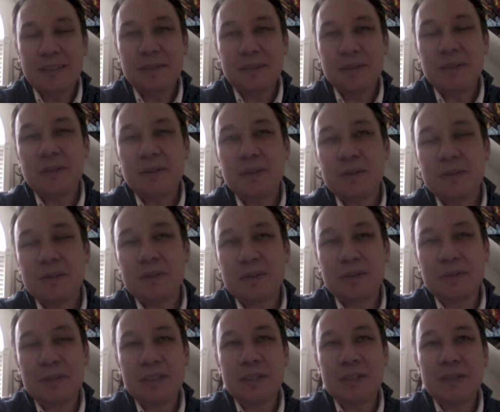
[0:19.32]
Oh,
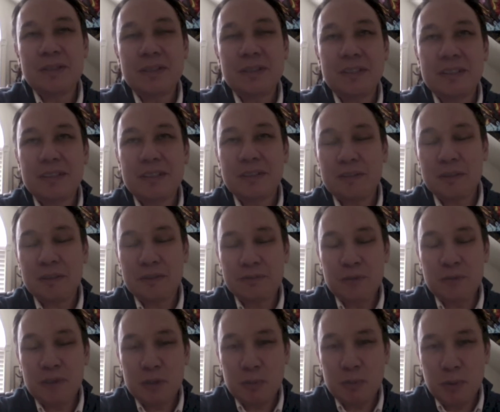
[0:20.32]
the
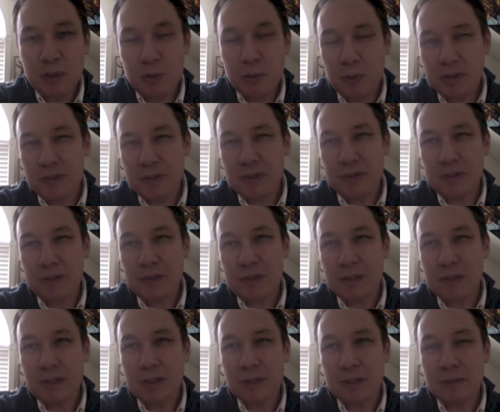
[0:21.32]
first book was
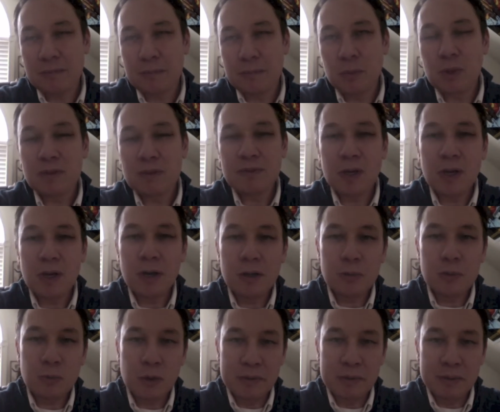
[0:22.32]
more of a
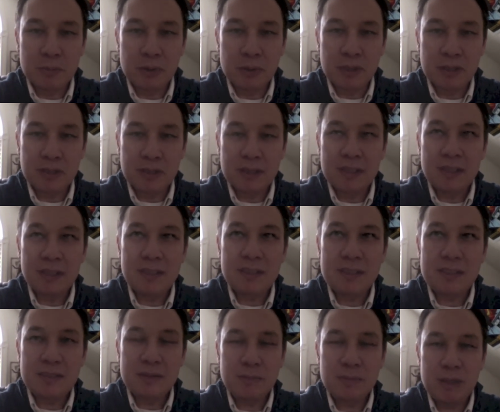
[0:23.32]
heartwarming book. Then this
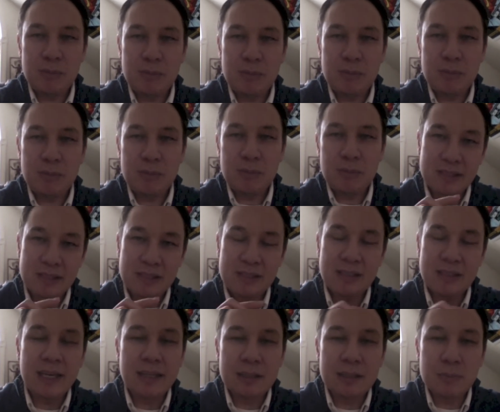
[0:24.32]
is maybe a
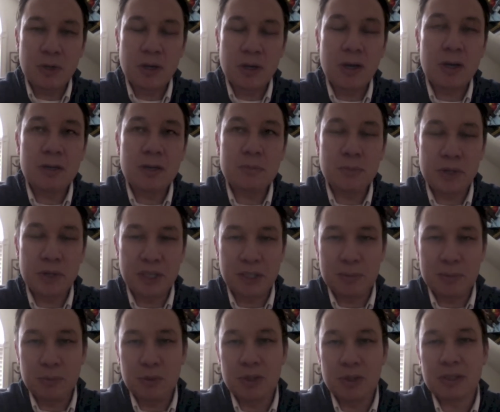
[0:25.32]
slightly more
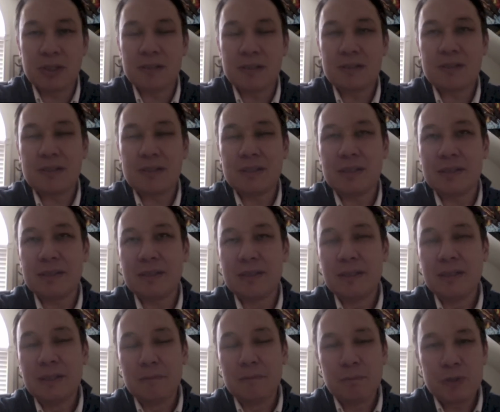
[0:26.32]
heartbreaking book. It's the
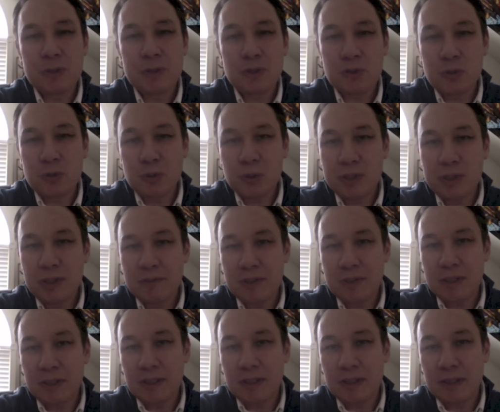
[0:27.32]
story of
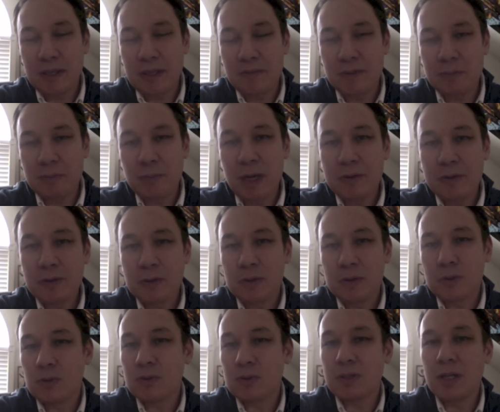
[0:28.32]
a mother
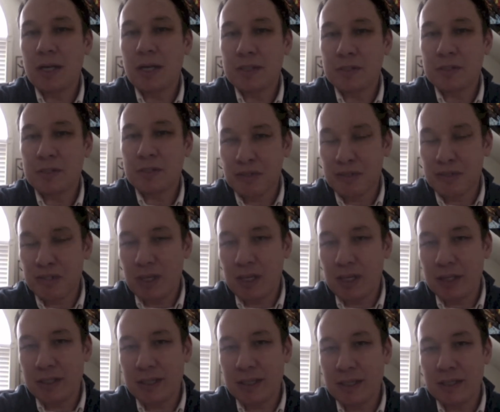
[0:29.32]
who's lost her
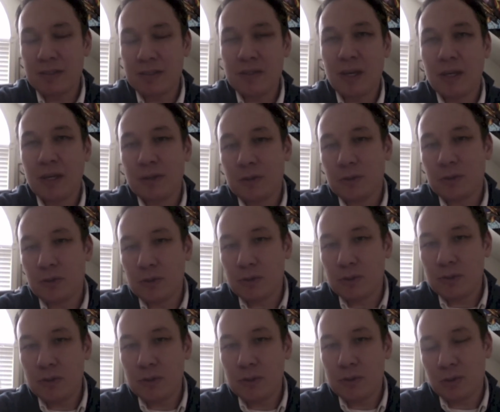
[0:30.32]
son and a son
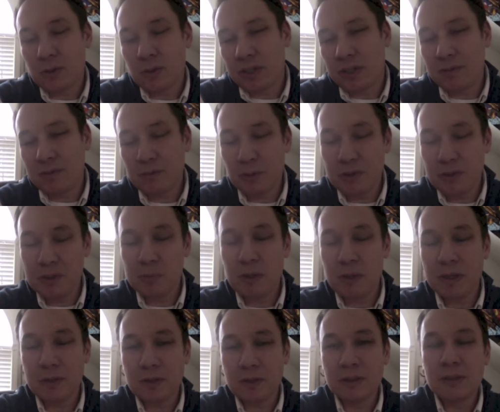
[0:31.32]
who's looking for his
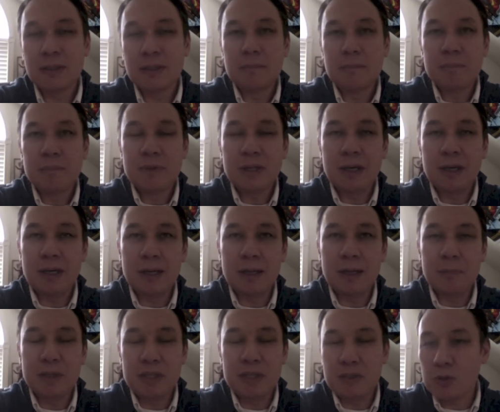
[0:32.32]
mother.
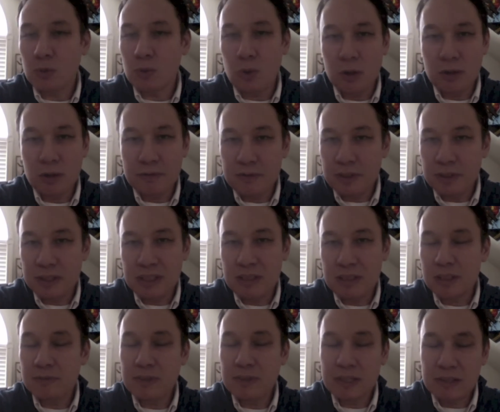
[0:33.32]
And he's an orphan. He's
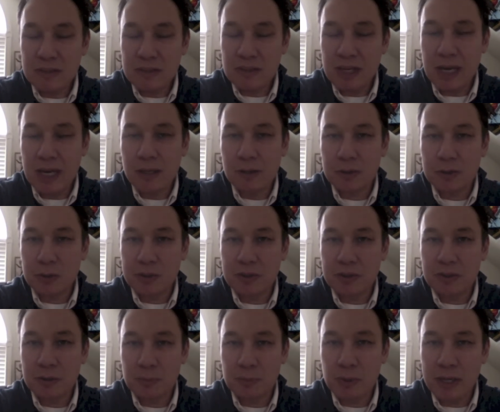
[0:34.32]
living in Seattle during the
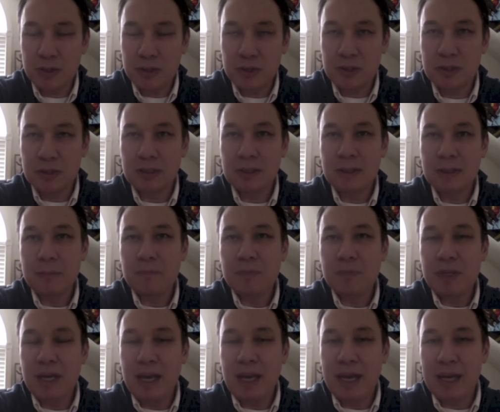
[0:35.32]
Depression
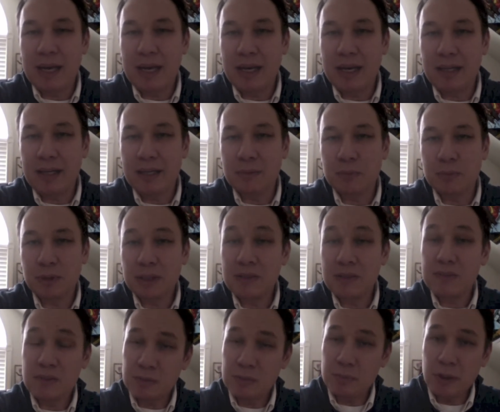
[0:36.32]
and
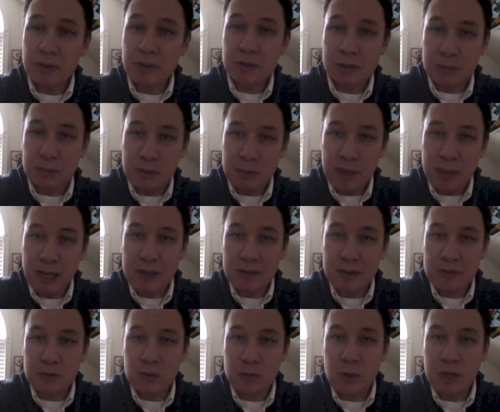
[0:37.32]
believes his mother to be
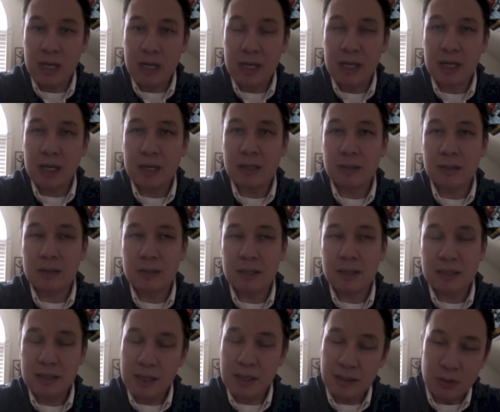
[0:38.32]
passed away. And they
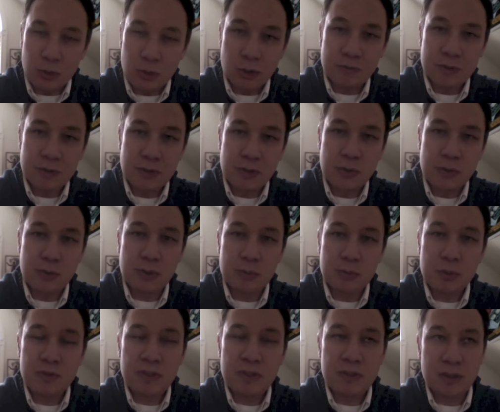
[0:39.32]
take the orphans to the
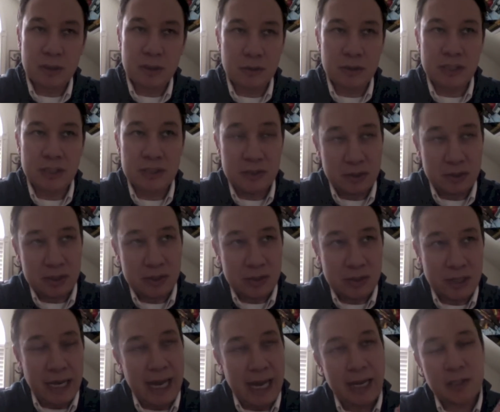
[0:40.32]
movie theater, and he sees
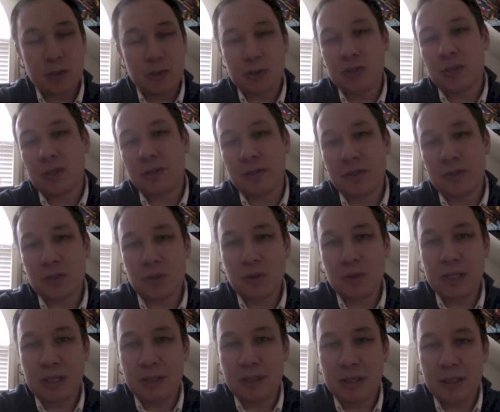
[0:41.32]
an actress on the
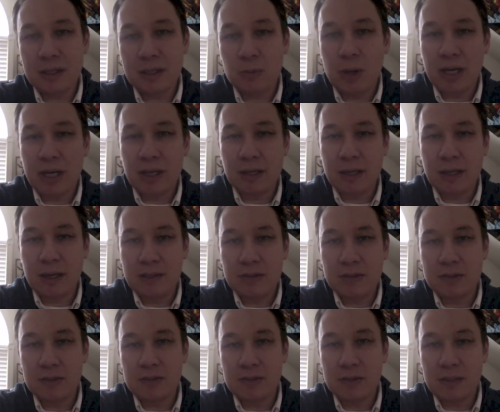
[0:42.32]
screen that he
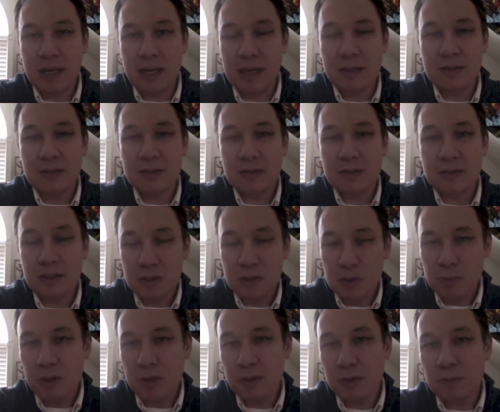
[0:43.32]
recognizes as his
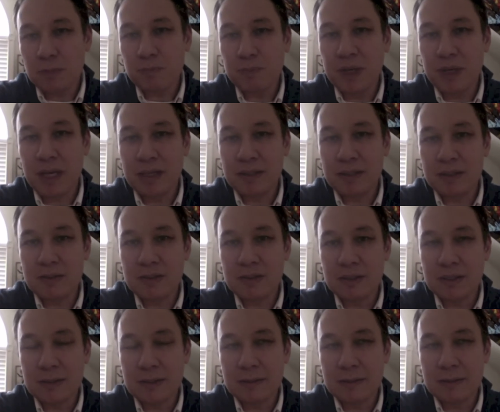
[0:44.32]
mother. And it's a